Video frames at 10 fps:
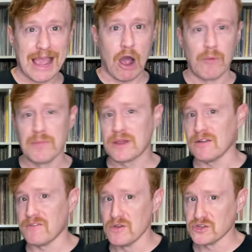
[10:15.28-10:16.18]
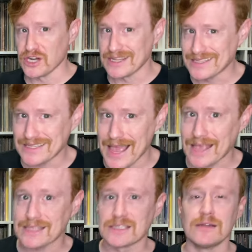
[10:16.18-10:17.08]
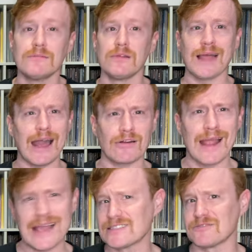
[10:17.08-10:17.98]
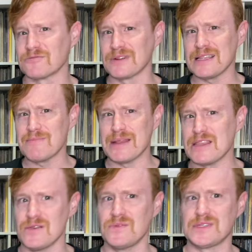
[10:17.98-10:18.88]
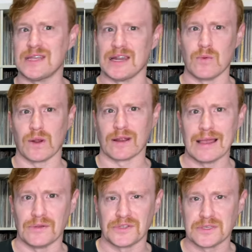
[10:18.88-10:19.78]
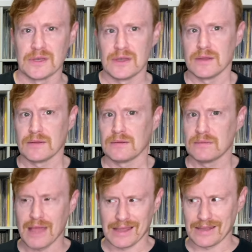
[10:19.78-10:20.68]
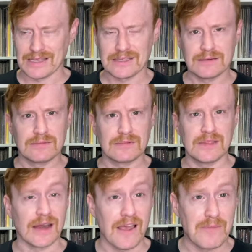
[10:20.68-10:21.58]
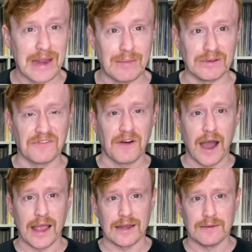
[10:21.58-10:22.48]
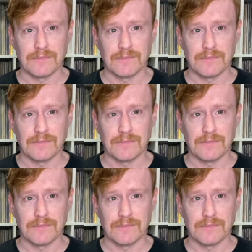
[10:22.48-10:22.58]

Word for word: album Confusion is Sex, the latter hasn't really been used anywhere else, at least that I've been able to find.